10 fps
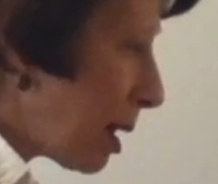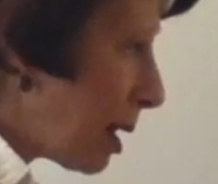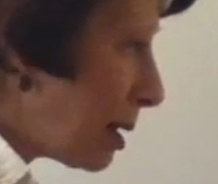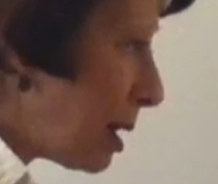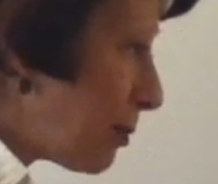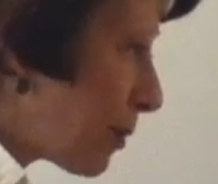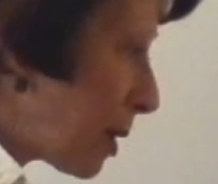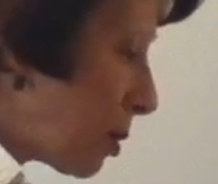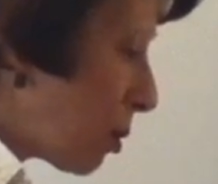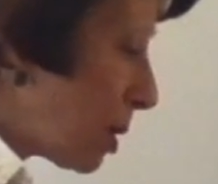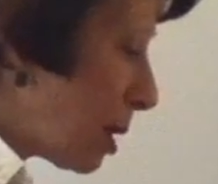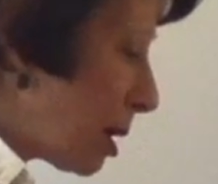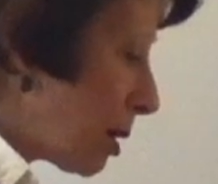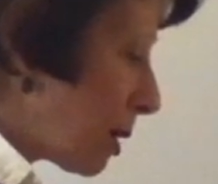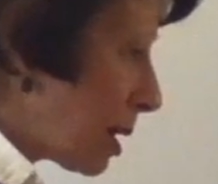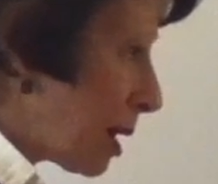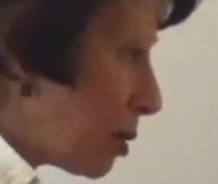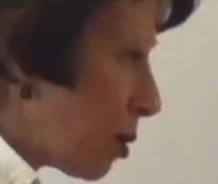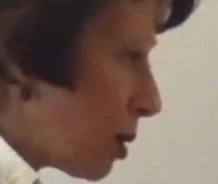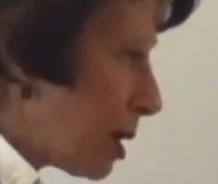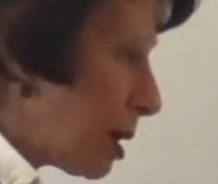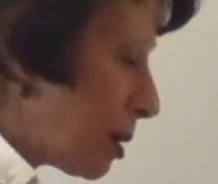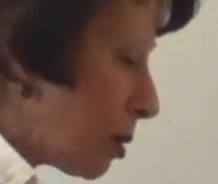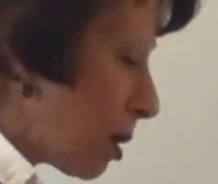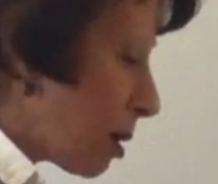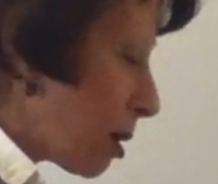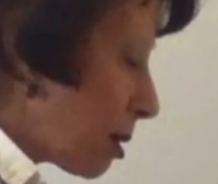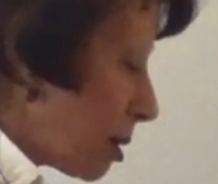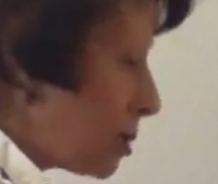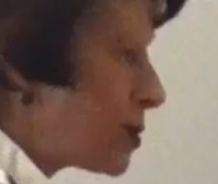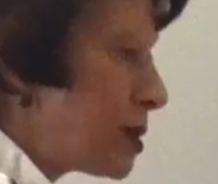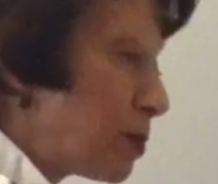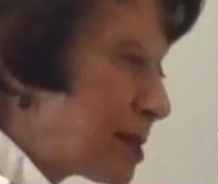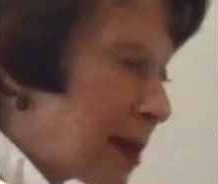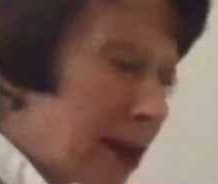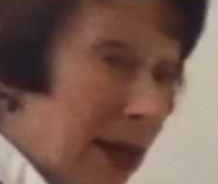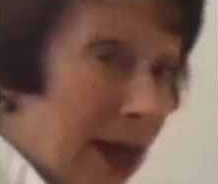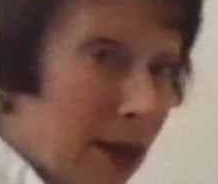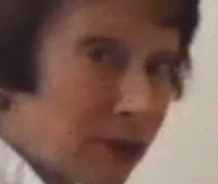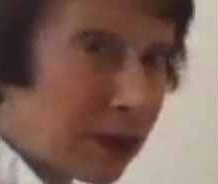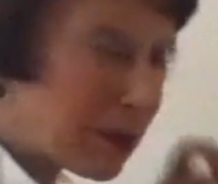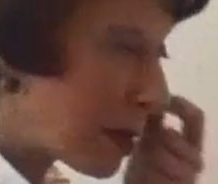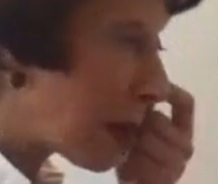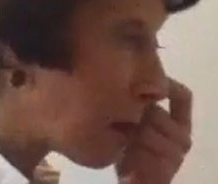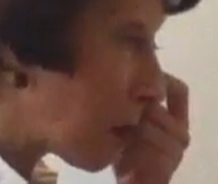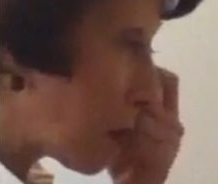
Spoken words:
and if I go here and I go here, you see we suddenly have the thumb